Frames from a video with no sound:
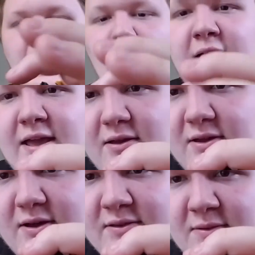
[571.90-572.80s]
I
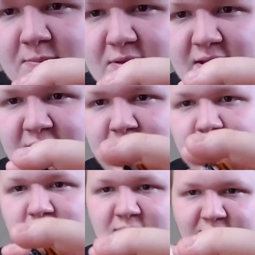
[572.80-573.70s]
contemplated,
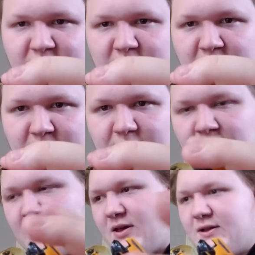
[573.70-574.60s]
believe it or not,
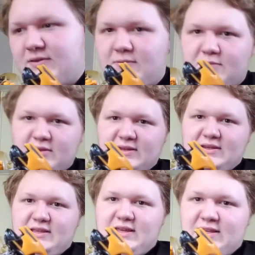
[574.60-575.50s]

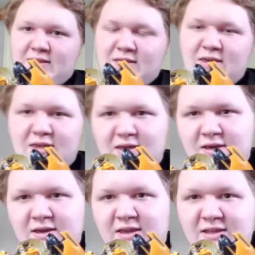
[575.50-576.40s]
getting the
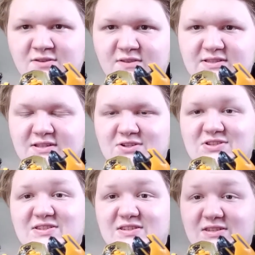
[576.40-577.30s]
Age of
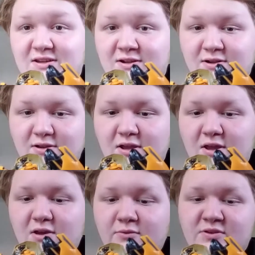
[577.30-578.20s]
Extinction Stinger,
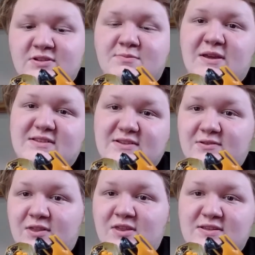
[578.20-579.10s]
which is
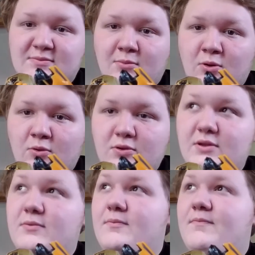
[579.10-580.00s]
basically this
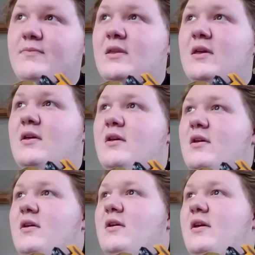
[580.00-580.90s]
mold,
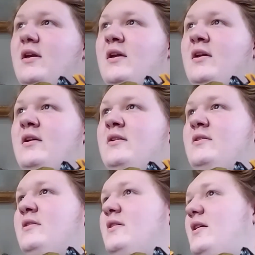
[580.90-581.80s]

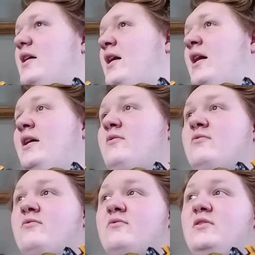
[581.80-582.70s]
and I
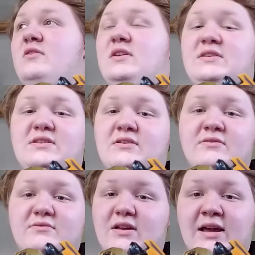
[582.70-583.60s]
really
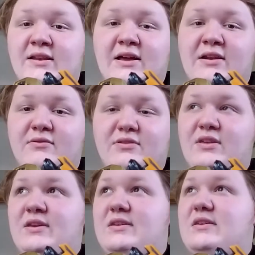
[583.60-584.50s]
don't. I don't
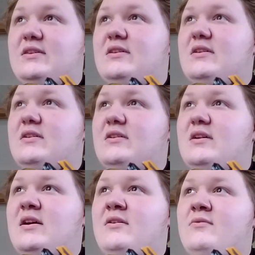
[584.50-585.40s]
think
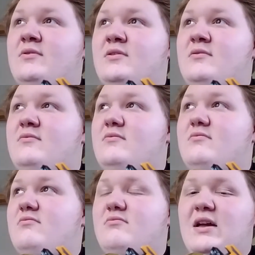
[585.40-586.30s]
I would.
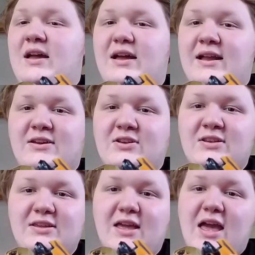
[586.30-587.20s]
I
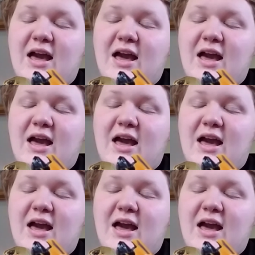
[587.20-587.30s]
couldn't